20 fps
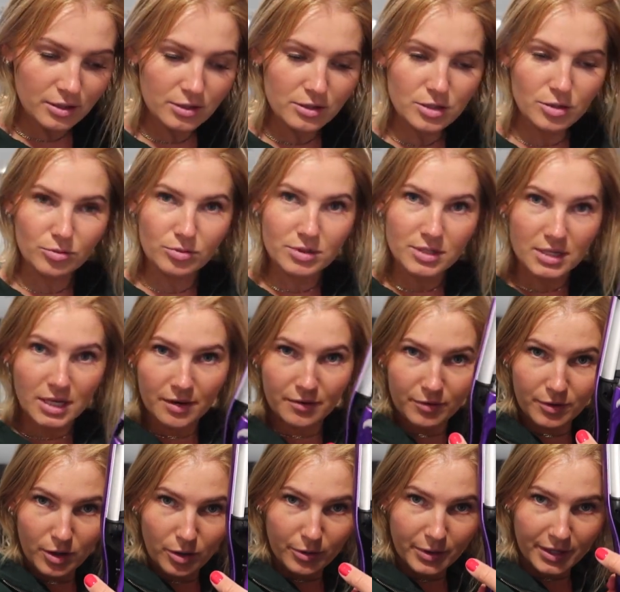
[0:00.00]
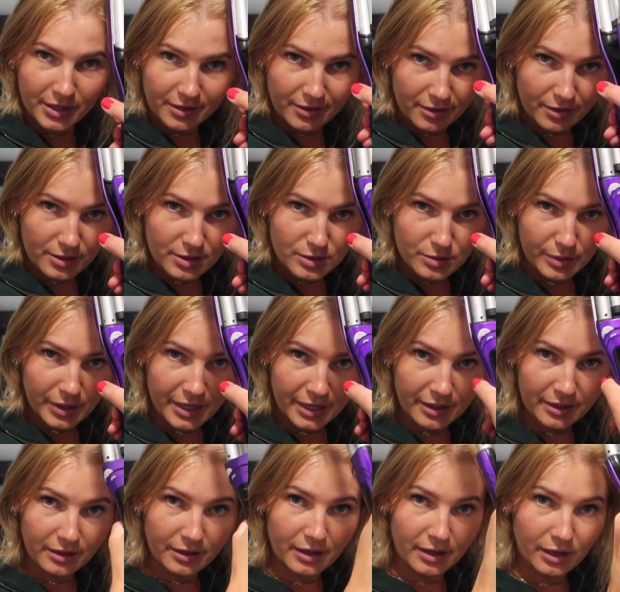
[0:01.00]
So instead of going in this
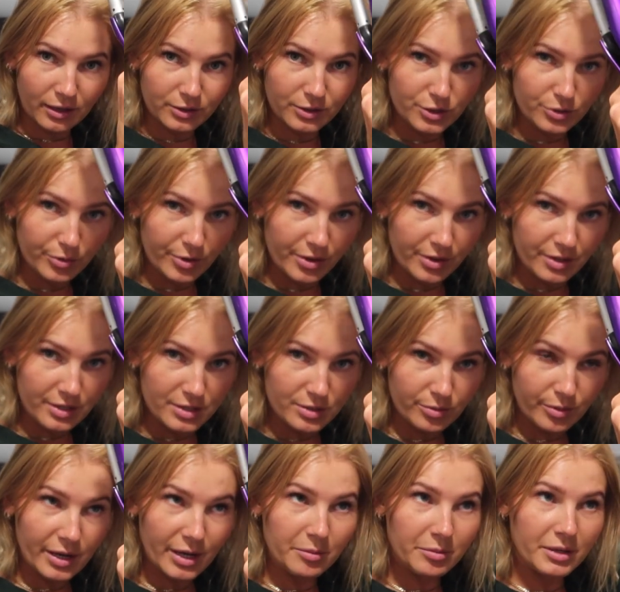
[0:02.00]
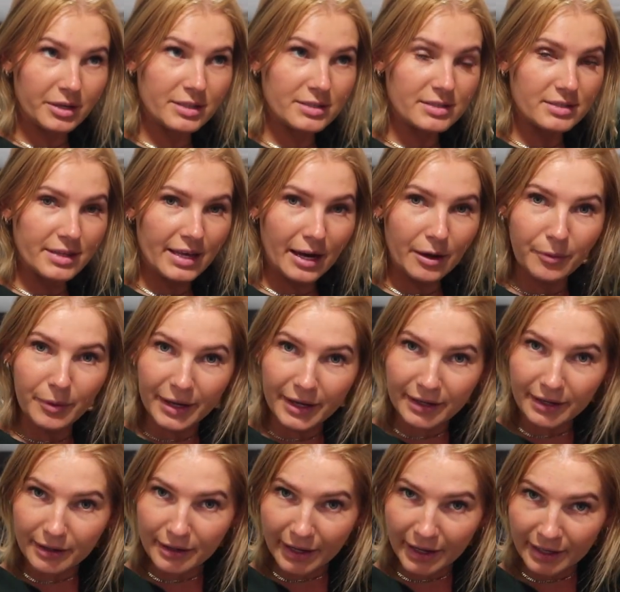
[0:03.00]
way, I'll do it this way, because that
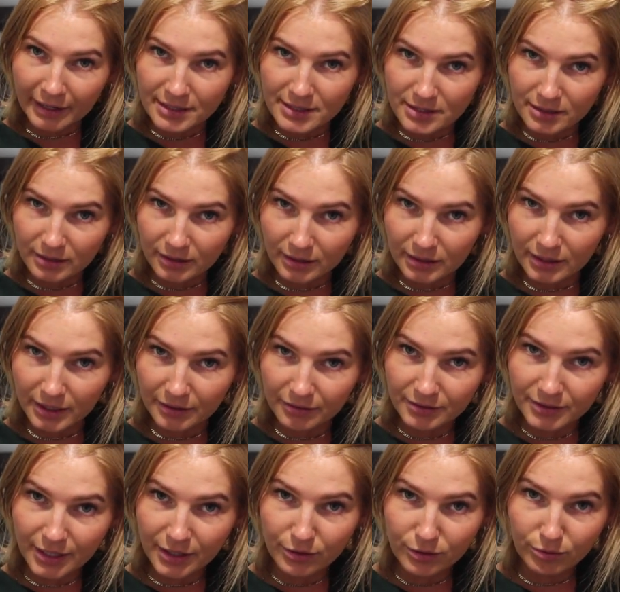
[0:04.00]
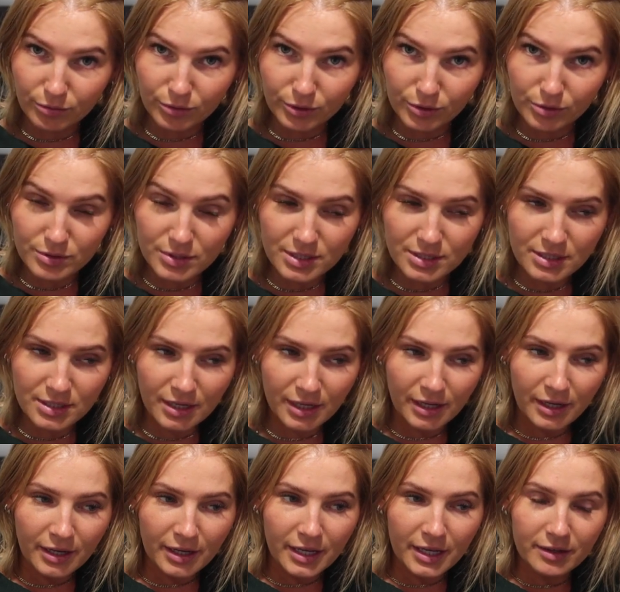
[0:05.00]
way it adds lift at the roots.
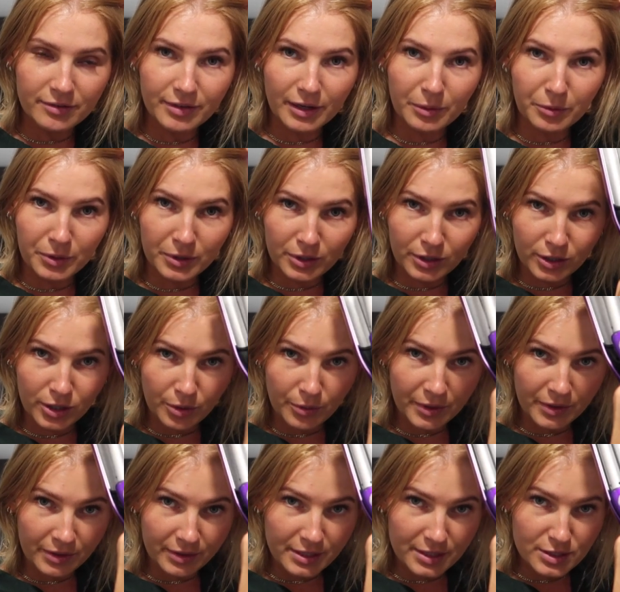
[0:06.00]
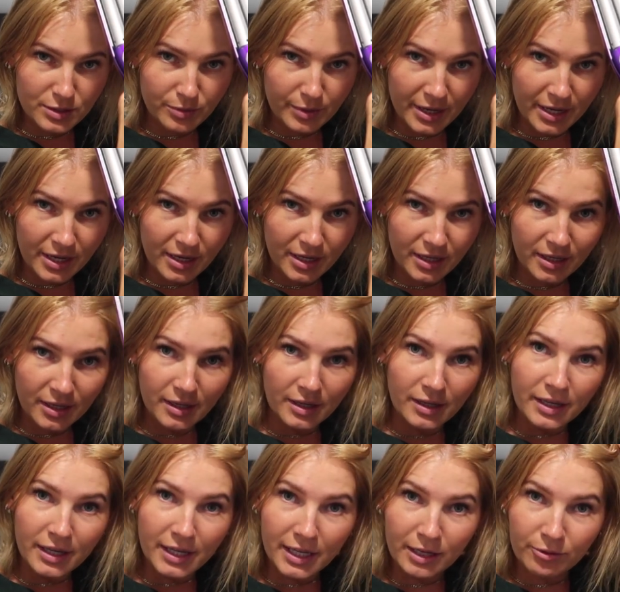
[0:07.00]
If I were to go in this way,
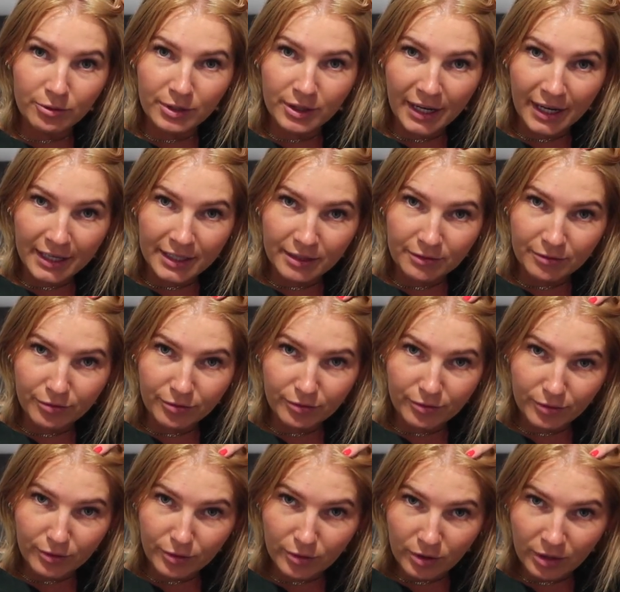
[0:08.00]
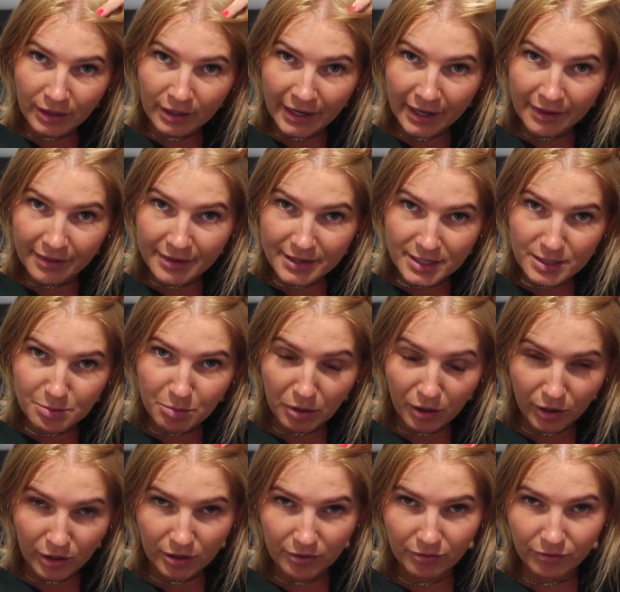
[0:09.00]
it would kind of lay this
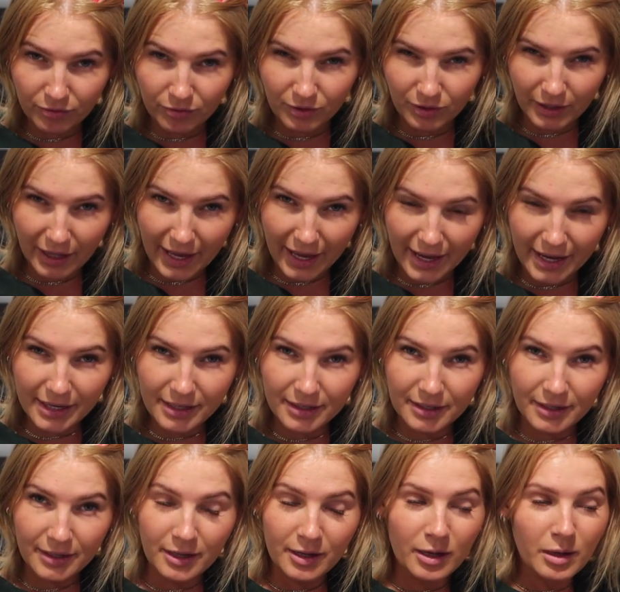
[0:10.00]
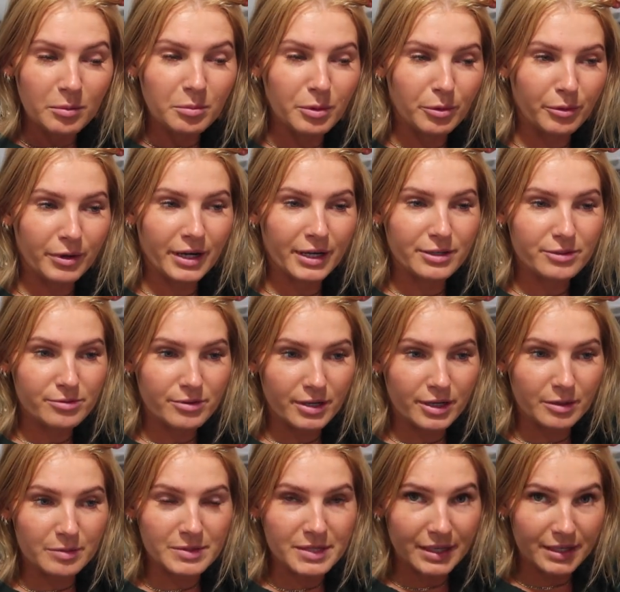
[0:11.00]
part flat, but when I do it
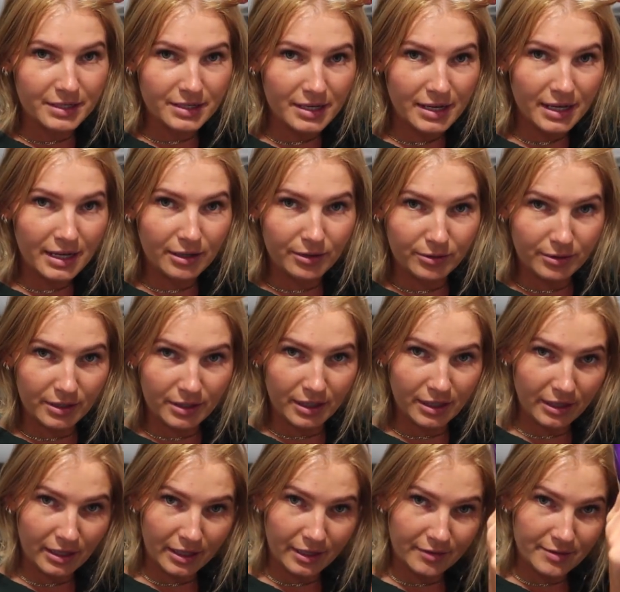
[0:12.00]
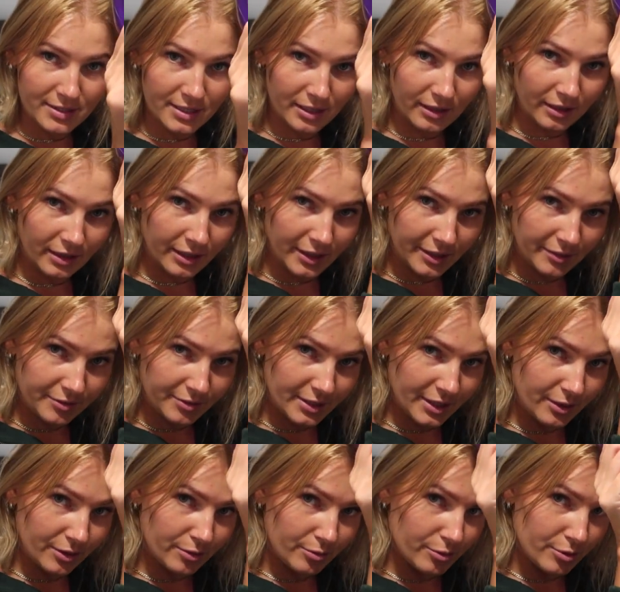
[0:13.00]
upside down, it gives it lift
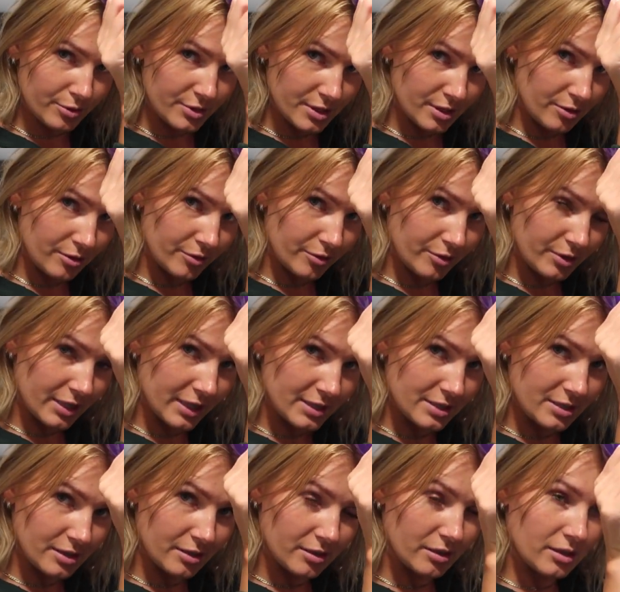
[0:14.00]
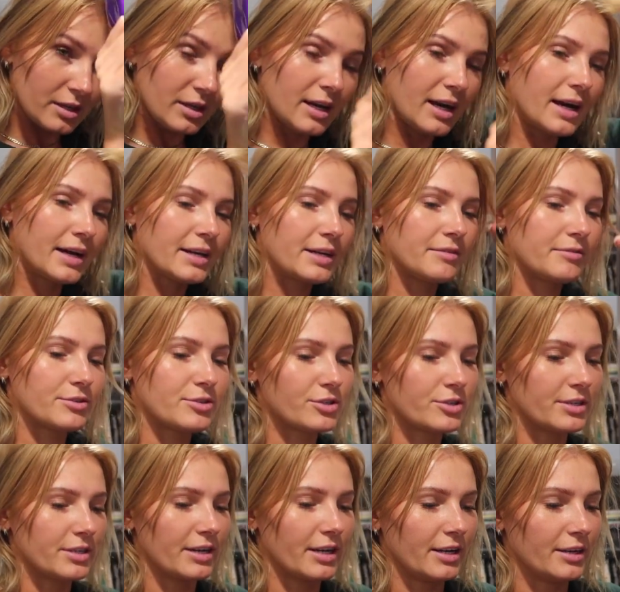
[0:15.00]
at the roots. I don't know if you guys are, I didn't even
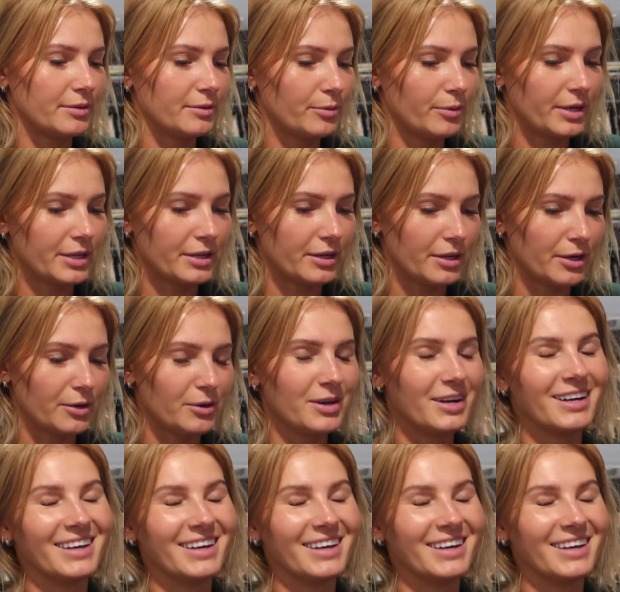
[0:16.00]
turn it on. Way to go.